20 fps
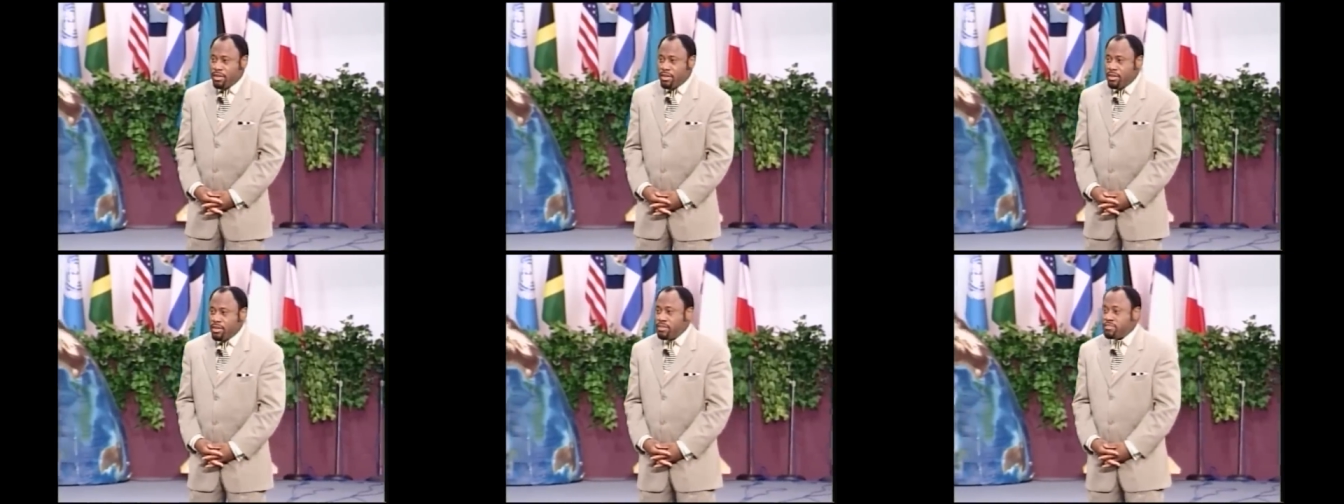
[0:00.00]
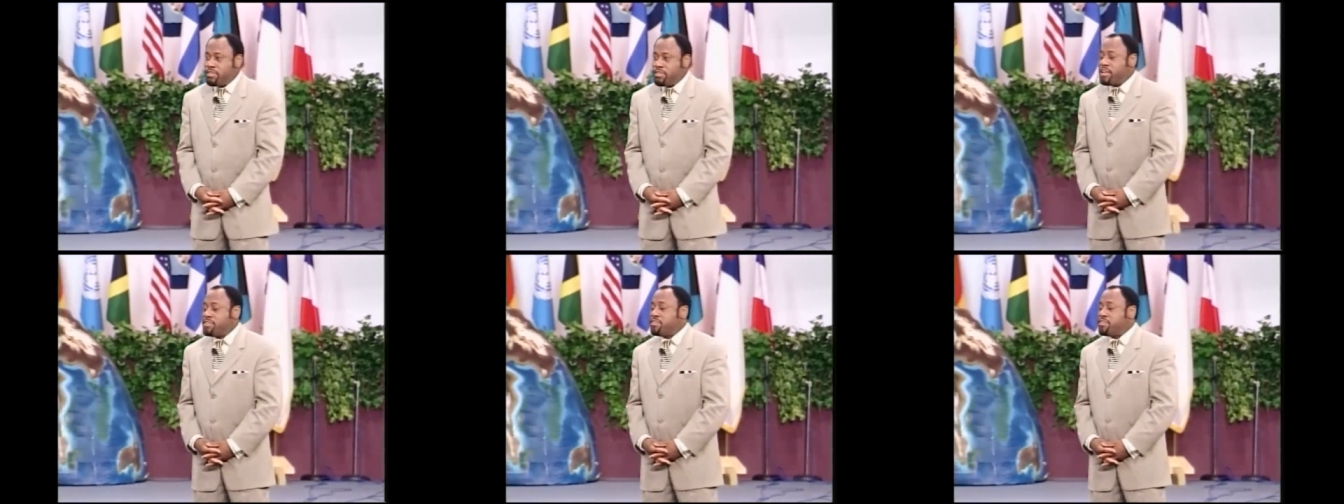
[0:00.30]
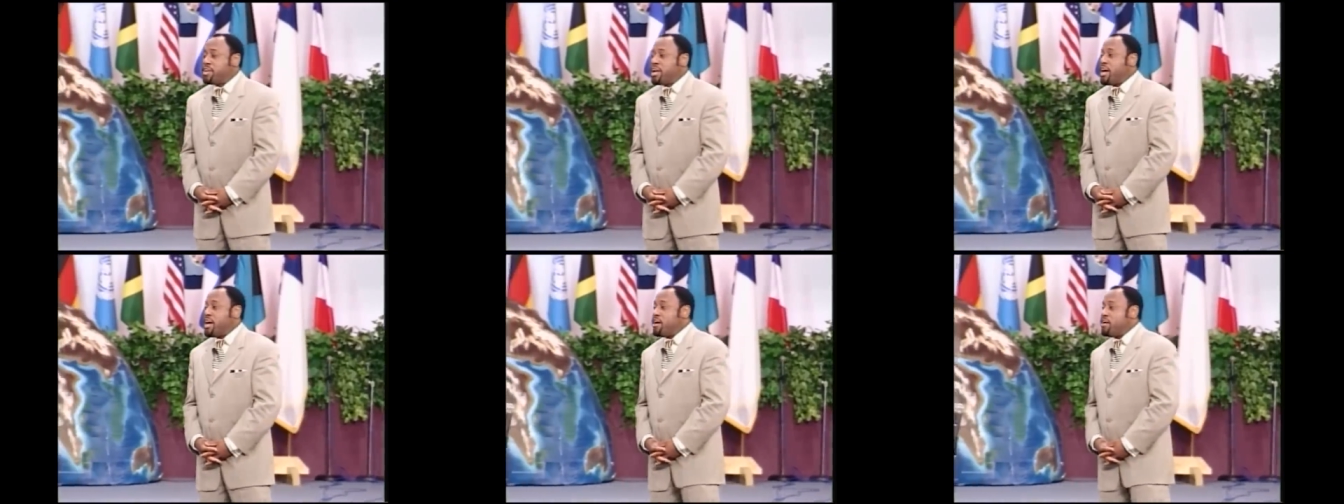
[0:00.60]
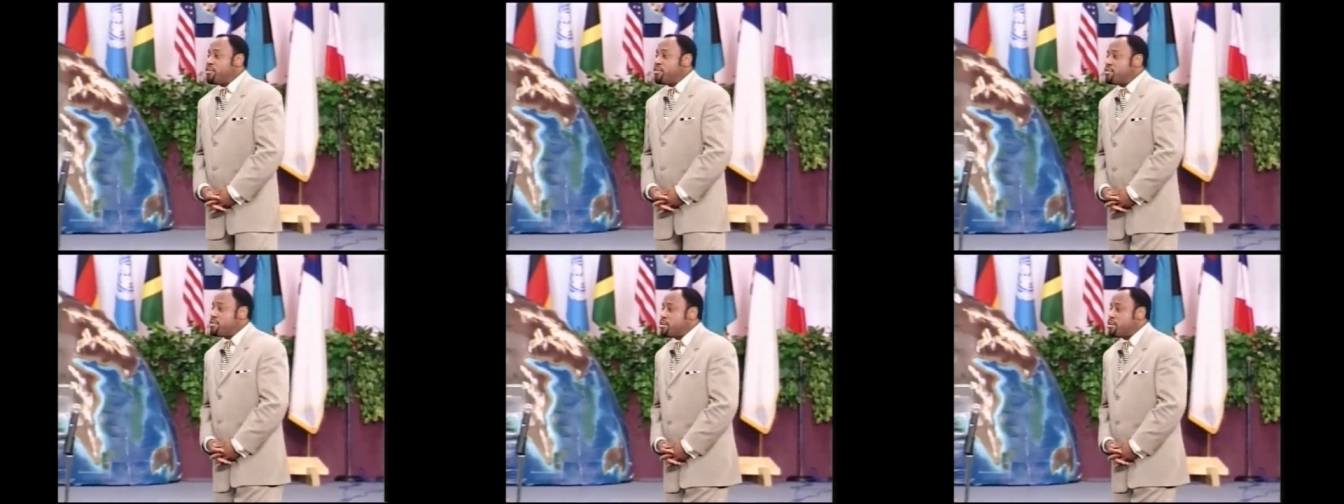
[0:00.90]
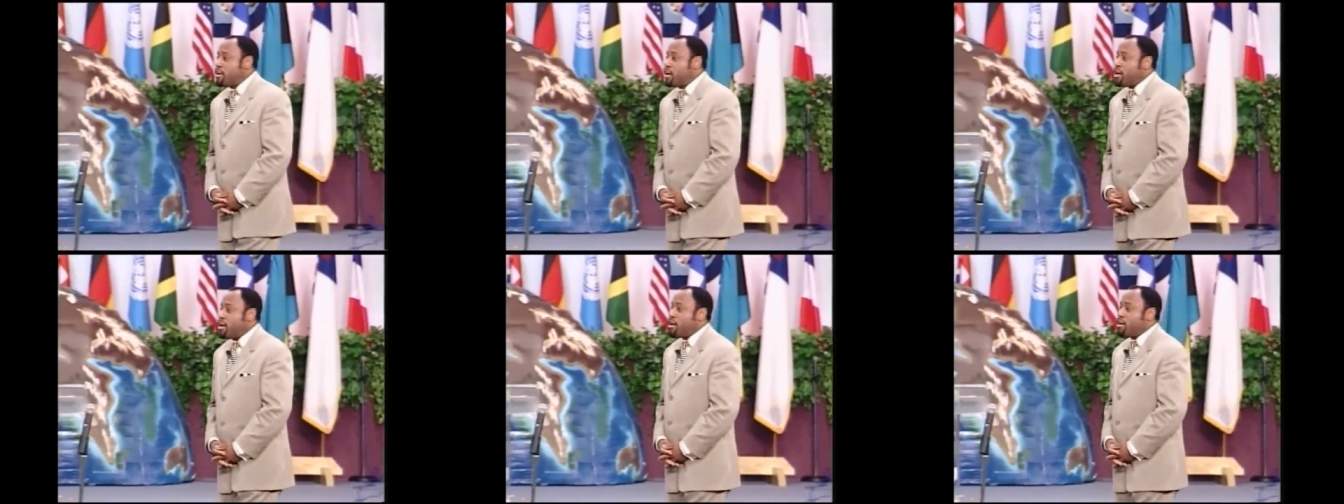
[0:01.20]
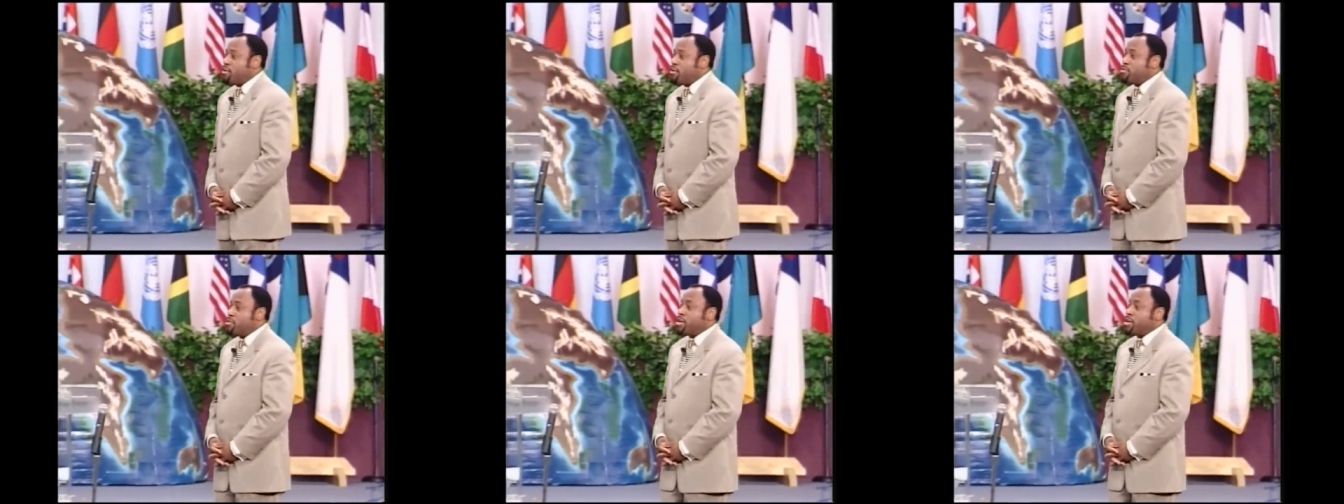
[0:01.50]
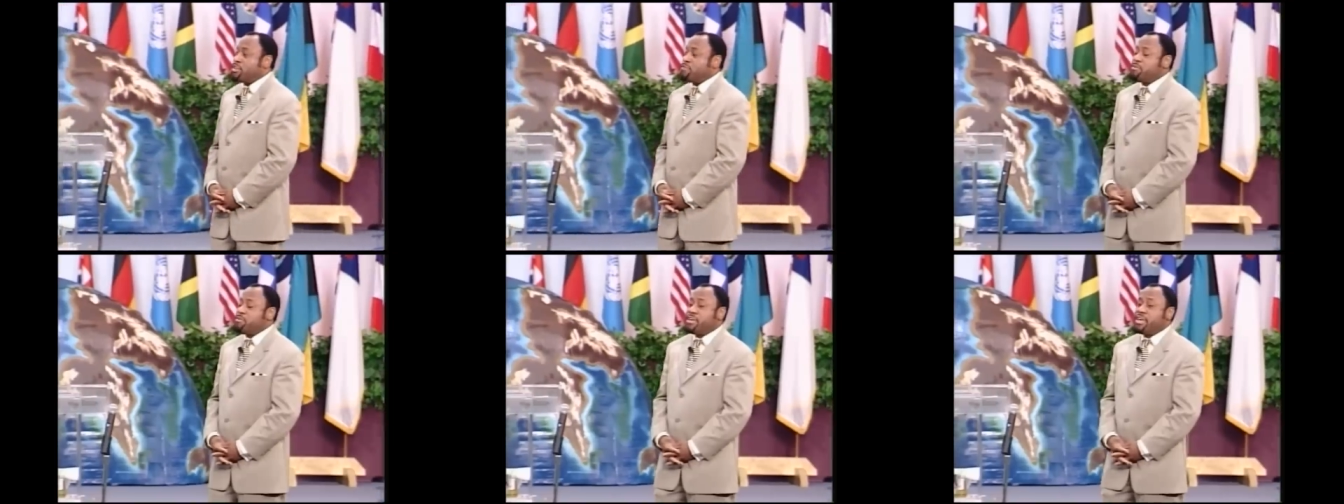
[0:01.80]
He said, you know, uh, we
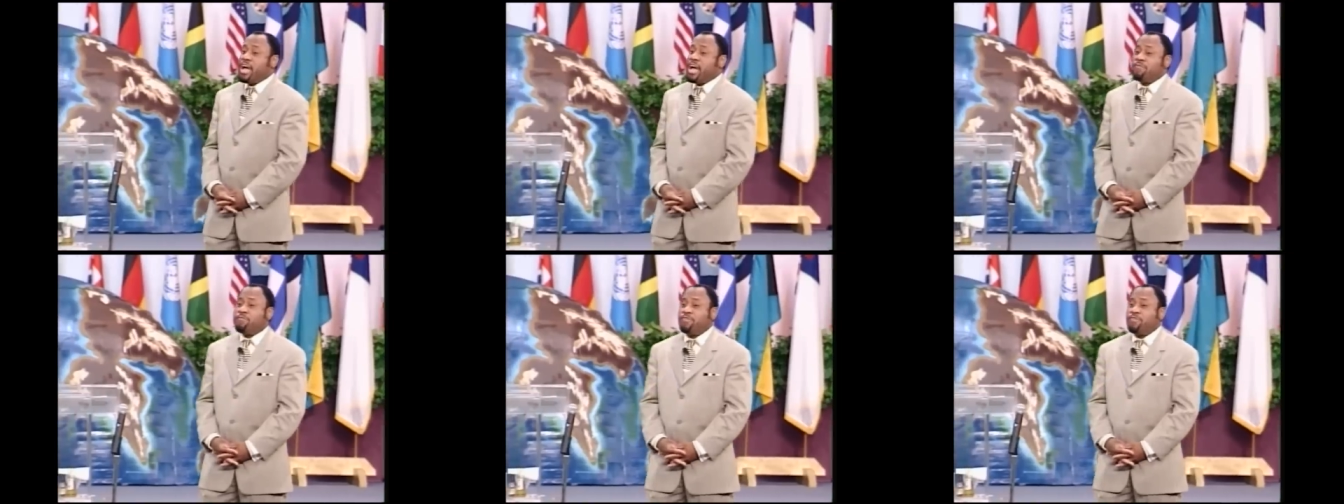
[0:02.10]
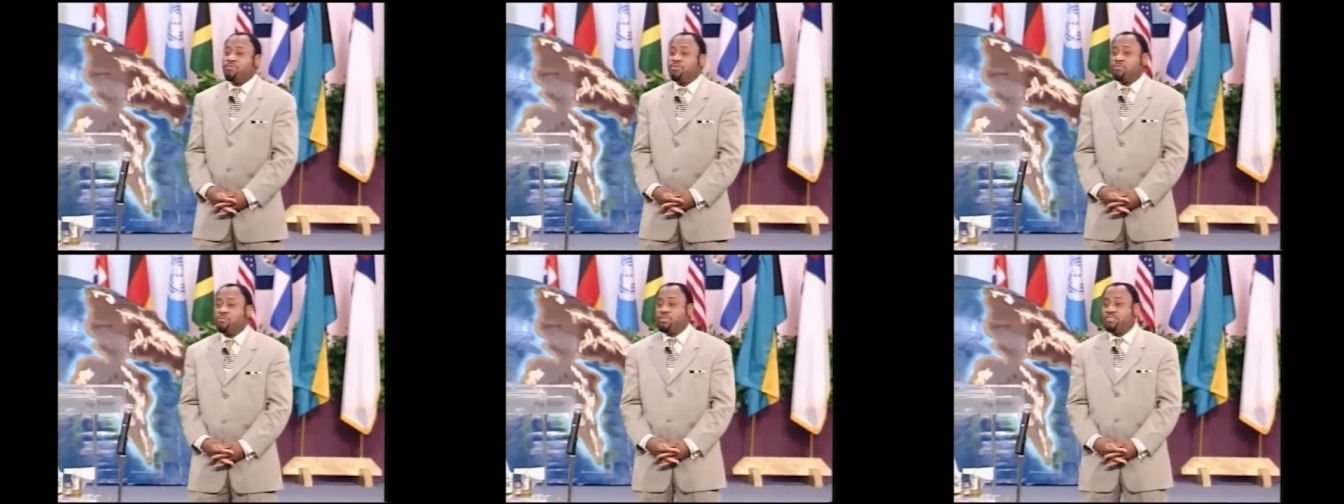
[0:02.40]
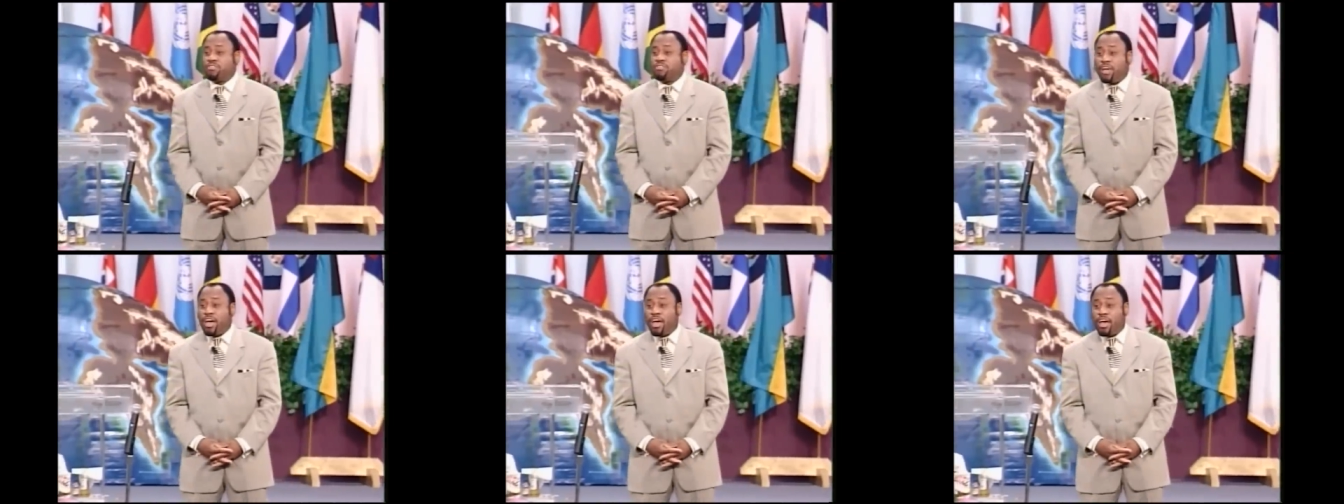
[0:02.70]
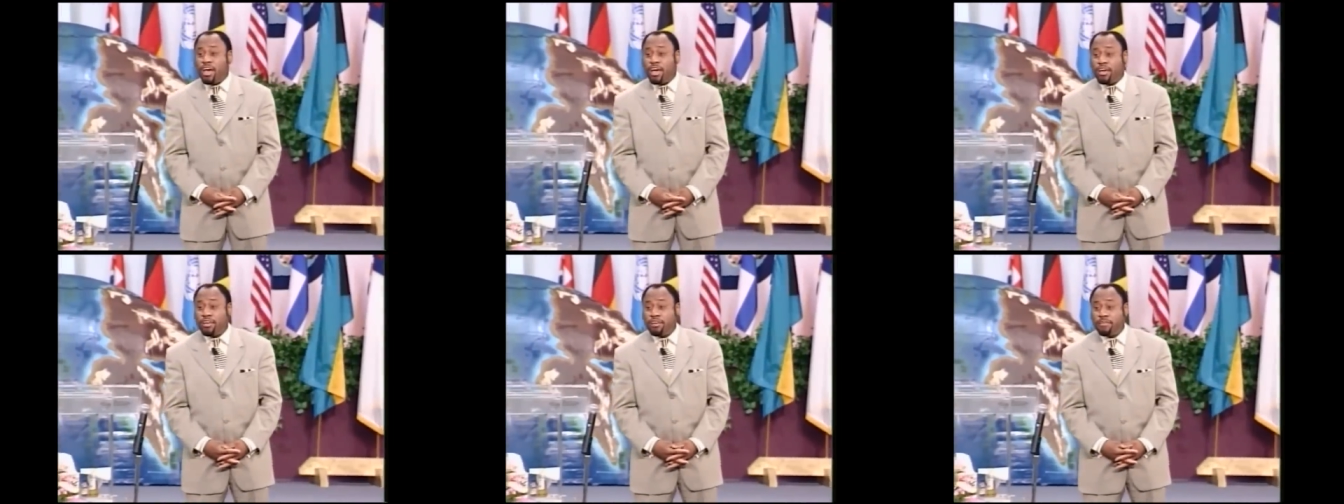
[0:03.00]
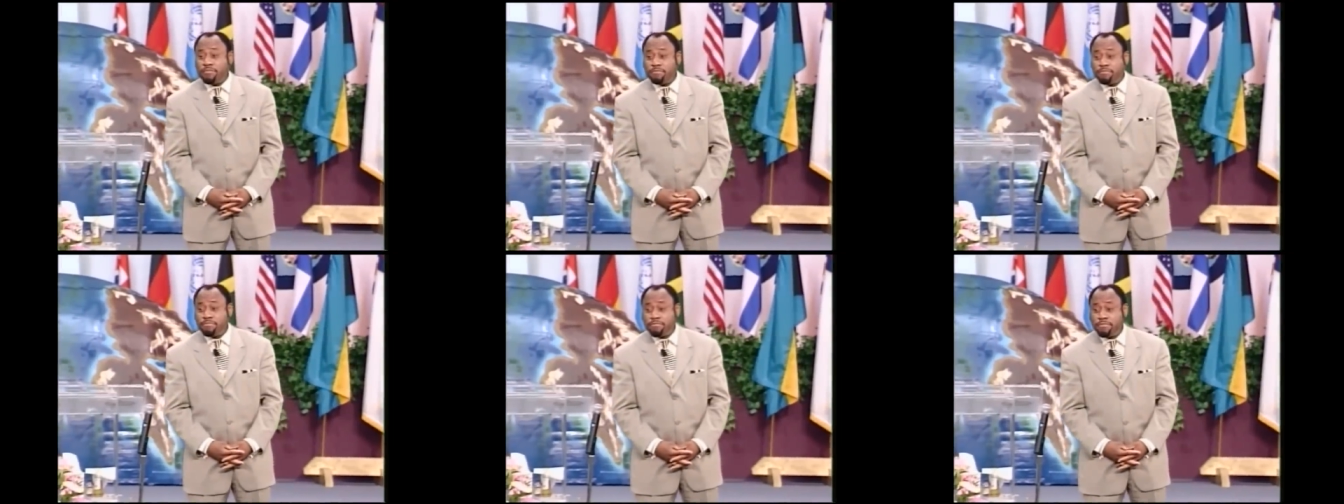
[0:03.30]
got to be careful what we say,